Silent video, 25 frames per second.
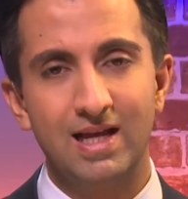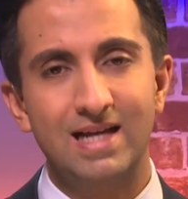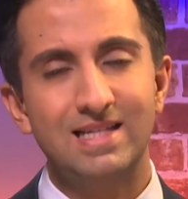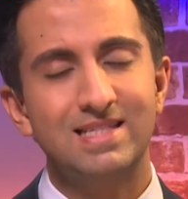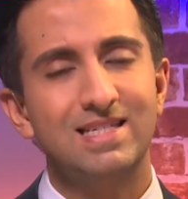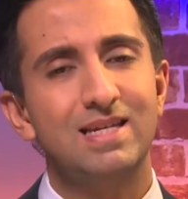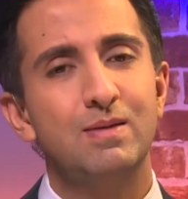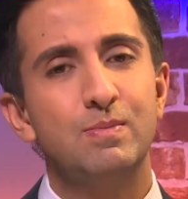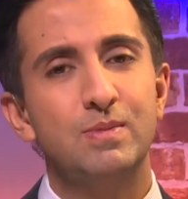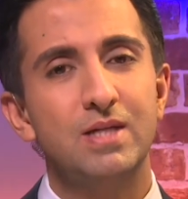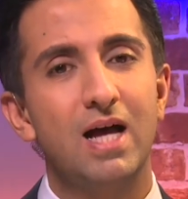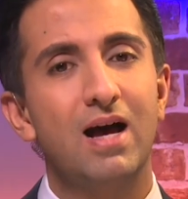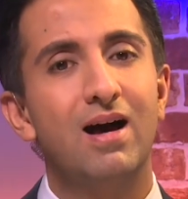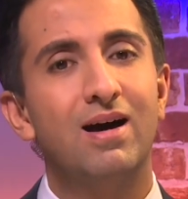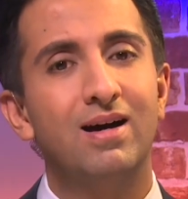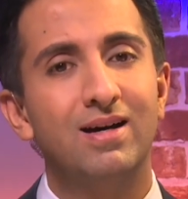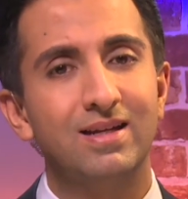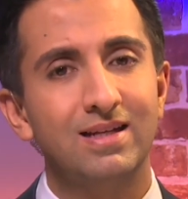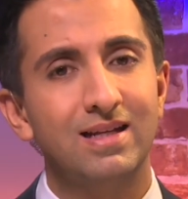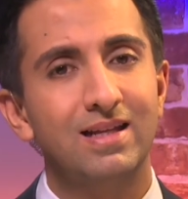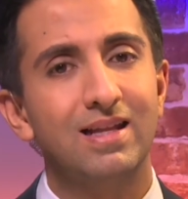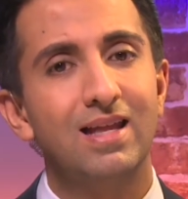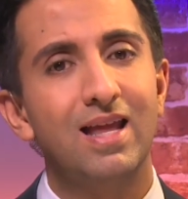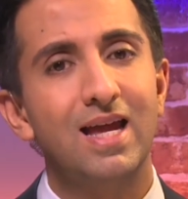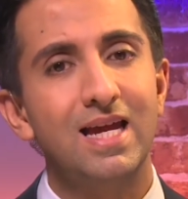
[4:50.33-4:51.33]
That seems
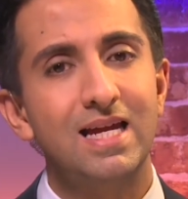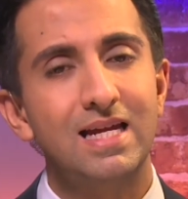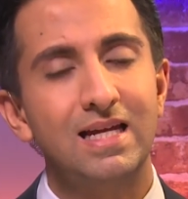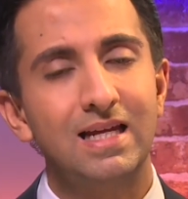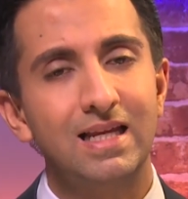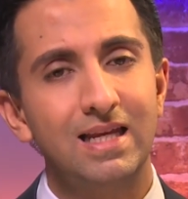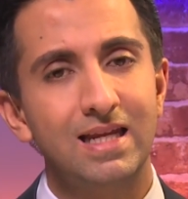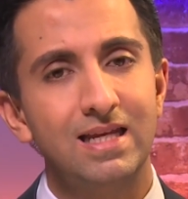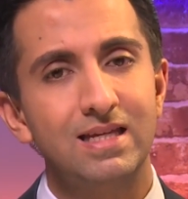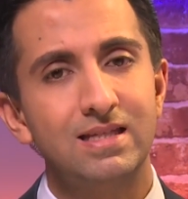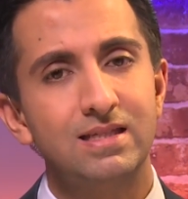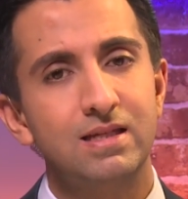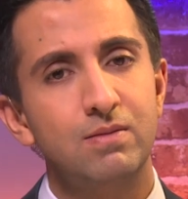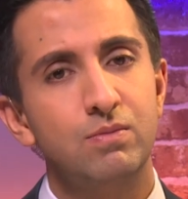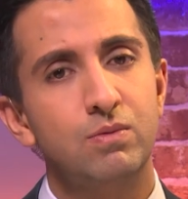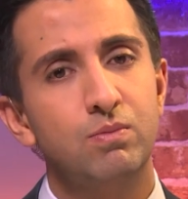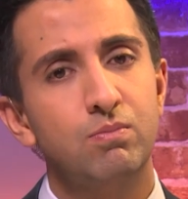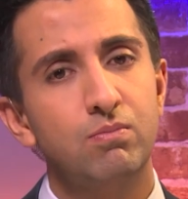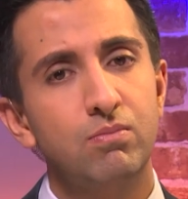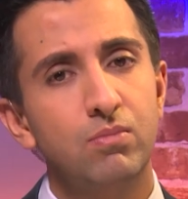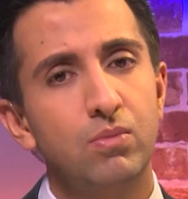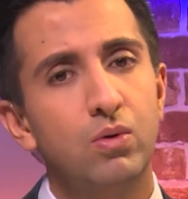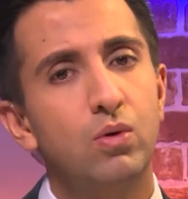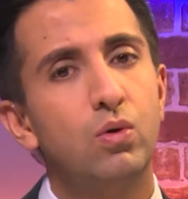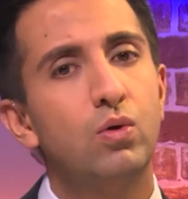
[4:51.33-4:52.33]
unlikely. It seemed
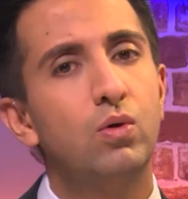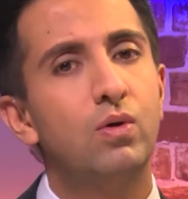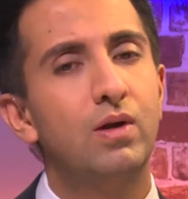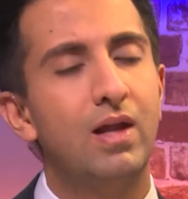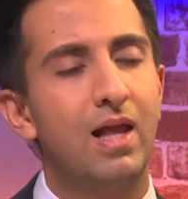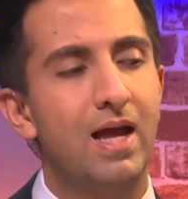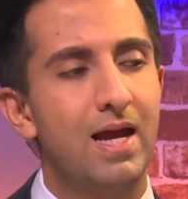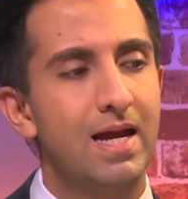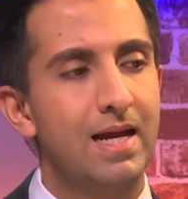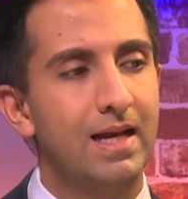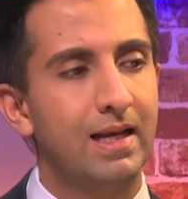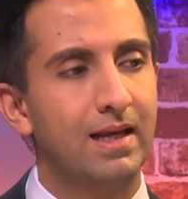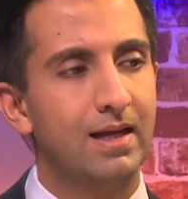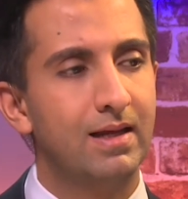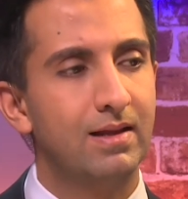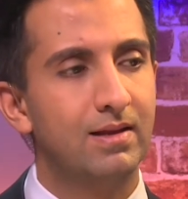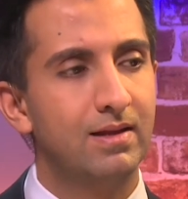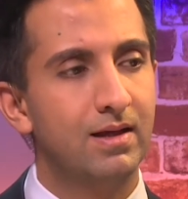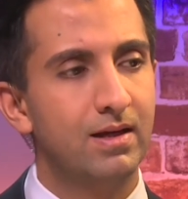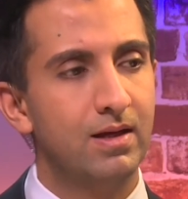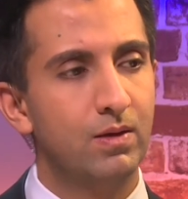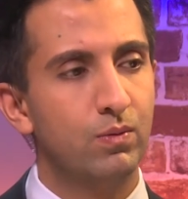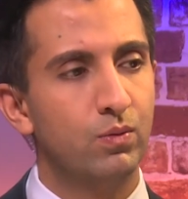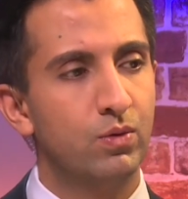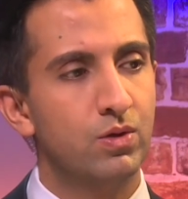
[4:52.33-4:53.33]
more likely
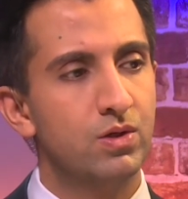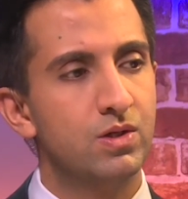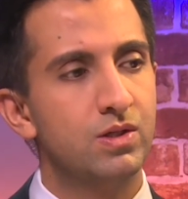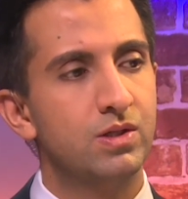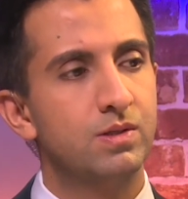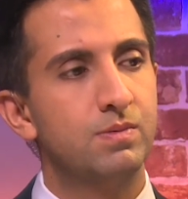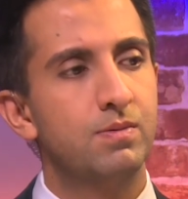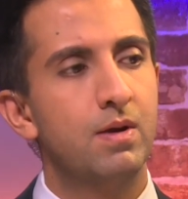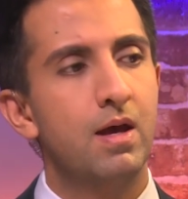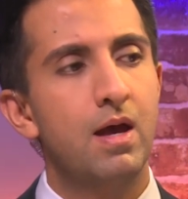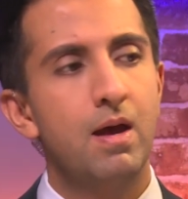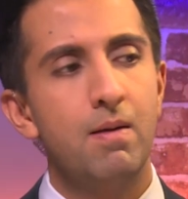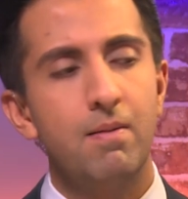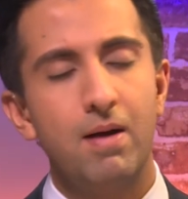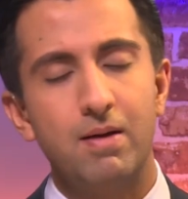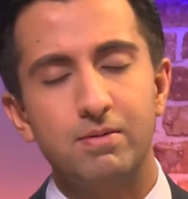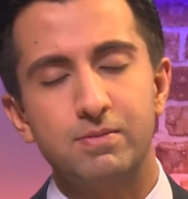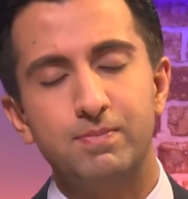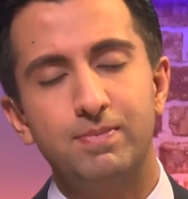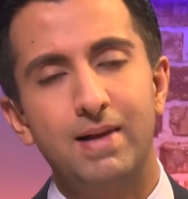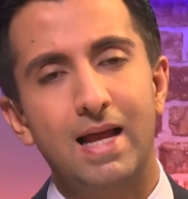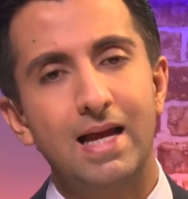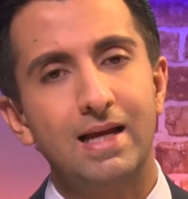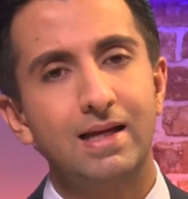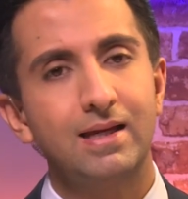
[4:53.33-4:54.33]
that it was
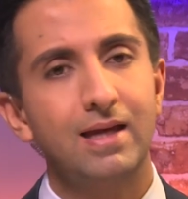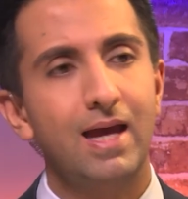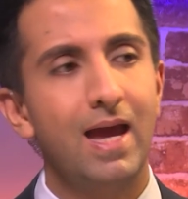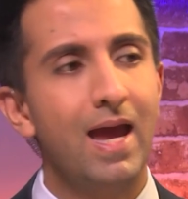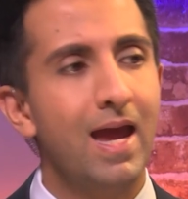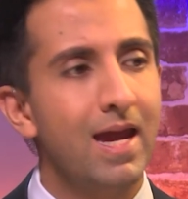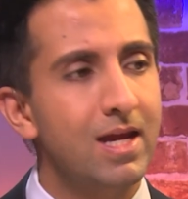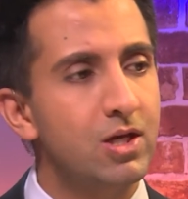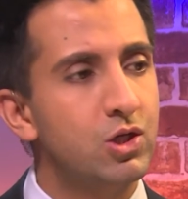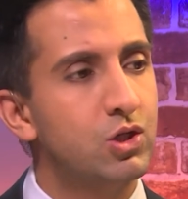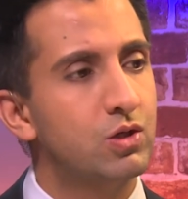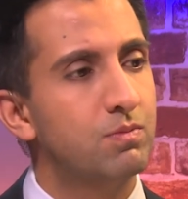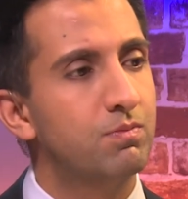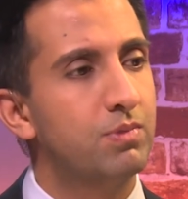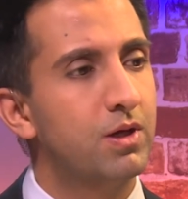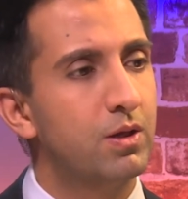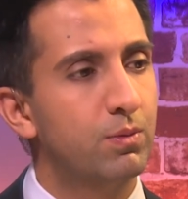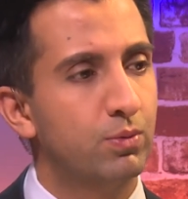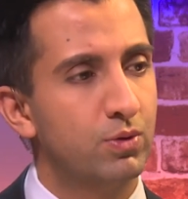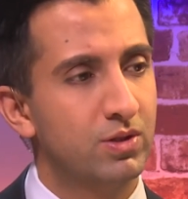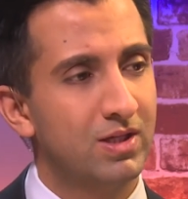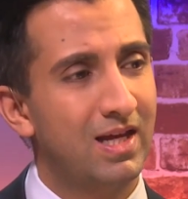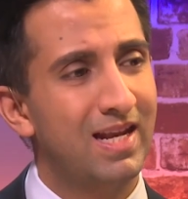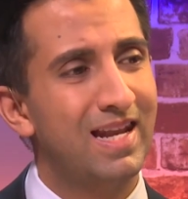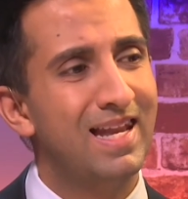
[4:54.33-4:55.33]
perhaps black Asian
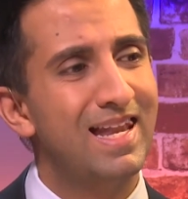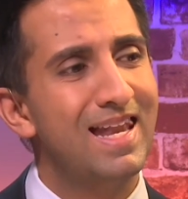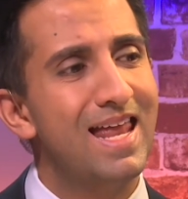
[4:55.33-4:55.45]
pupils are